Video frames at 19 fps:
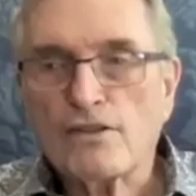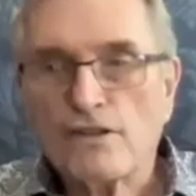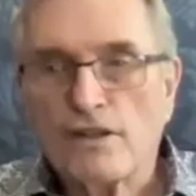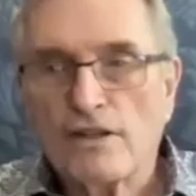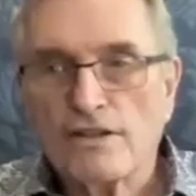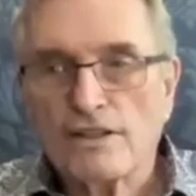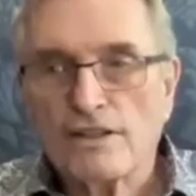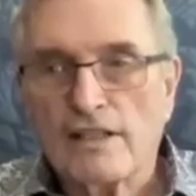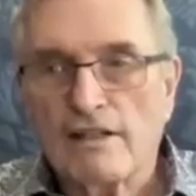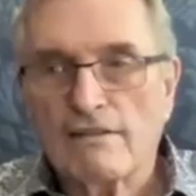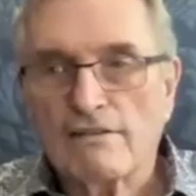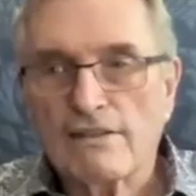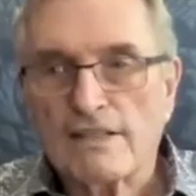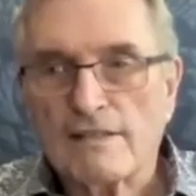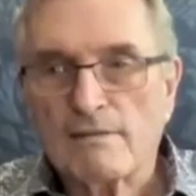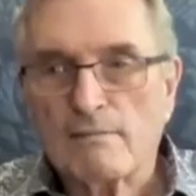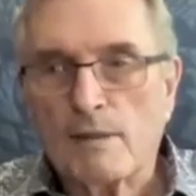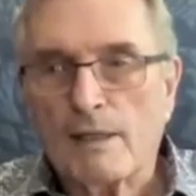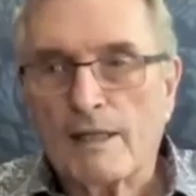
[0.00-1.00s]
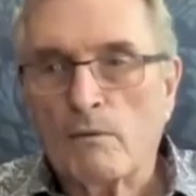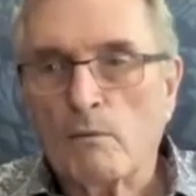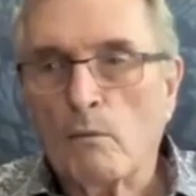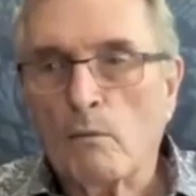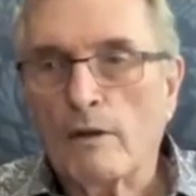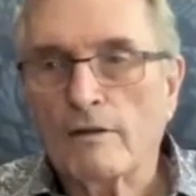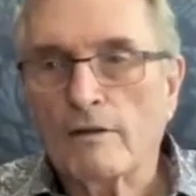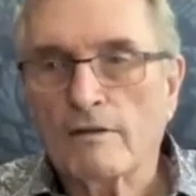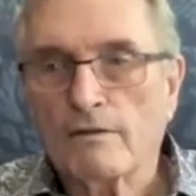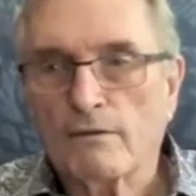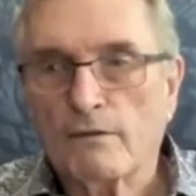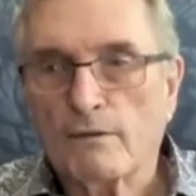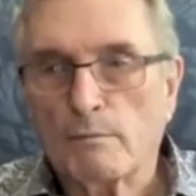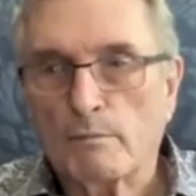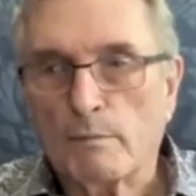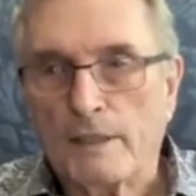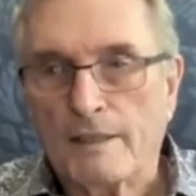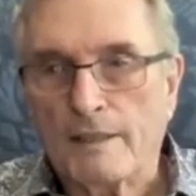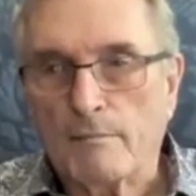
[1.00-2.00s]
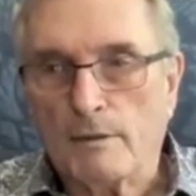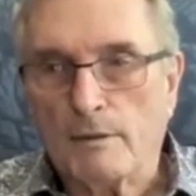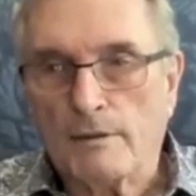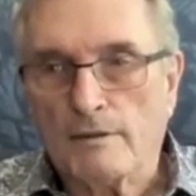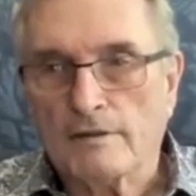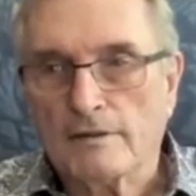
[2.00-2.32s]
ourselves as being wonderful people.